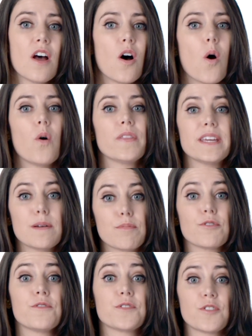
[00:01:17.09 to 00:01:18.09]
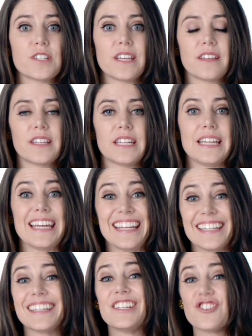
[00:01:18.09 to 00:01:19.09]
only improves fertility
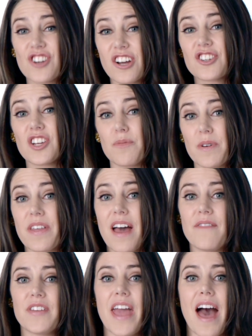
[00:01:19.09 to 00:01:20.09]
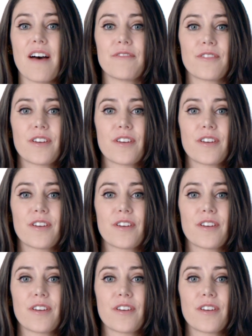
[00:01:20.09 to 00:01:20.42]
in conjunction with IVF,